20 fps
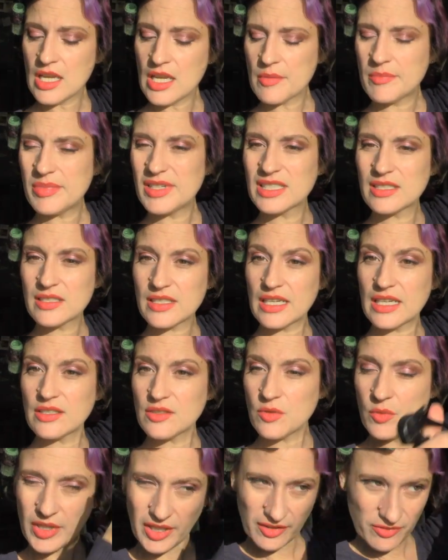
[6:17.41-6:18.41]
but it's like
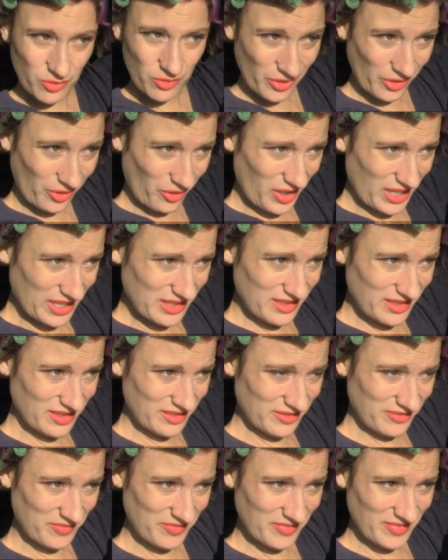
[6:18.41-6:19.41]
24 degrees
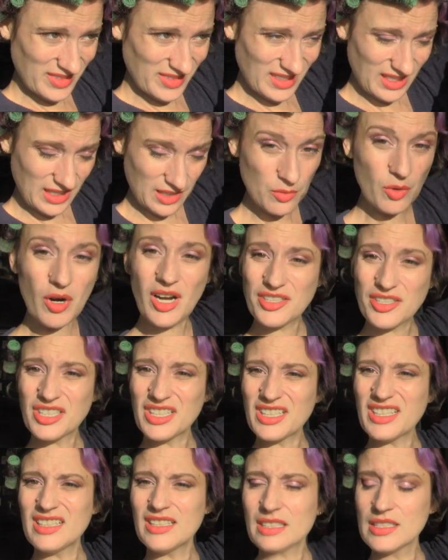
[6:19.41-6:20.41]
in
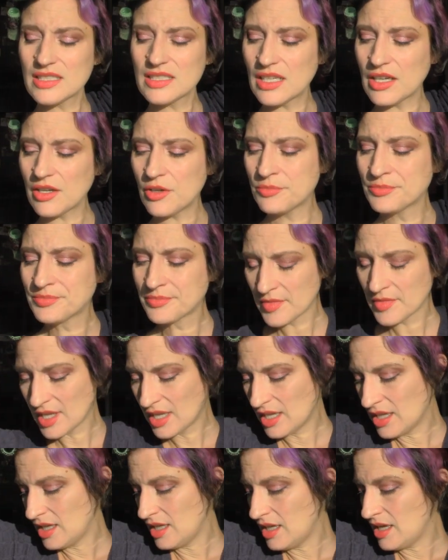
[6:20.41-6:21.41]
Washington. So
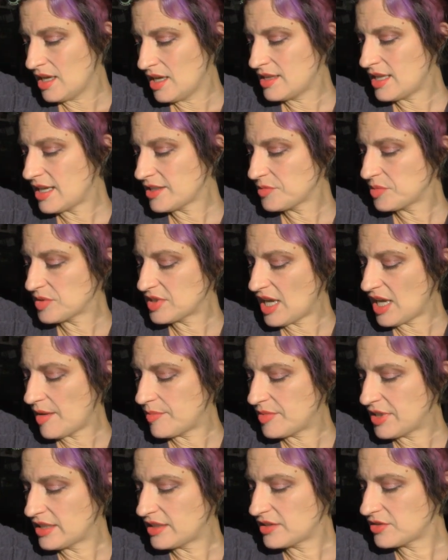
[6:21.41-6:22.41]
that's what's
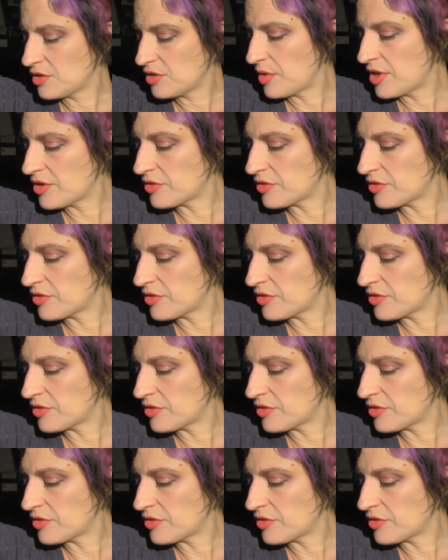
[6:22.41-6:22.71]
happening. That's your weather